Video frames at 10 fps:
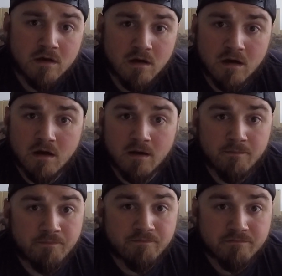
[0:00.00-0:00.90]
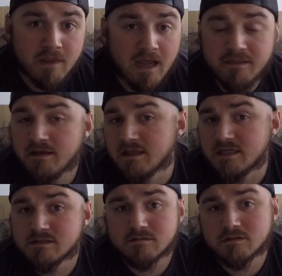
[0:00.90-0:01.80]
I think
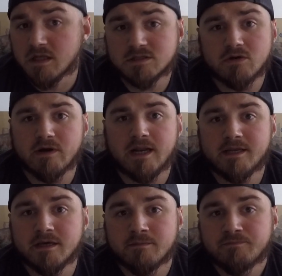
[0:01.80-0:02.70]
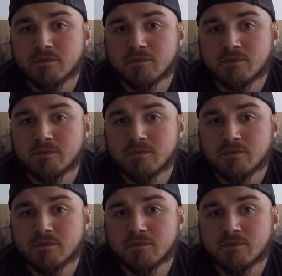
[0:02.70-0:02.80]
that's a great idea.